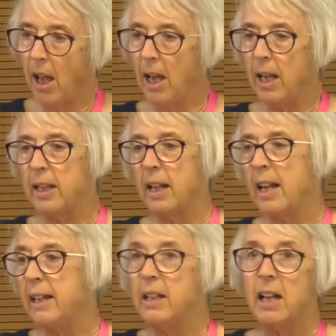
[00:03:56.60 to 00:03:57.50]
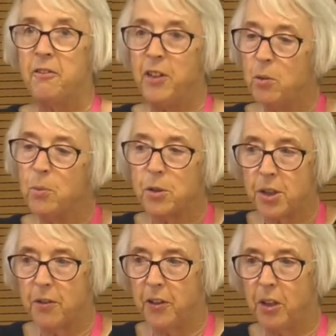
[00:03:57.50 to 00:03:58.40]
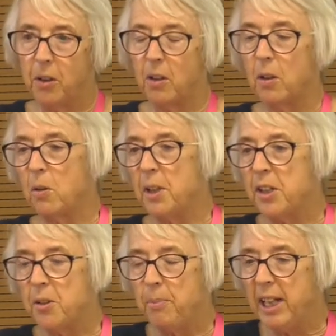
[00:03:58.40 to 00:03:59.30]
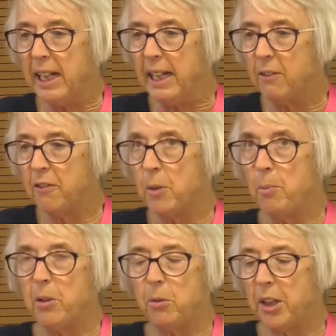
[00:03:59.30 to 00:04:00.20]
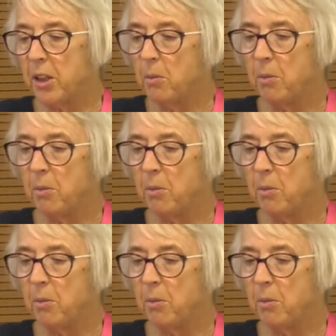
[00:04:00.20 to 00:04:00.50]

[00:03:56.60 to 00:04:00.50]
And I feel most of you are going to be familiar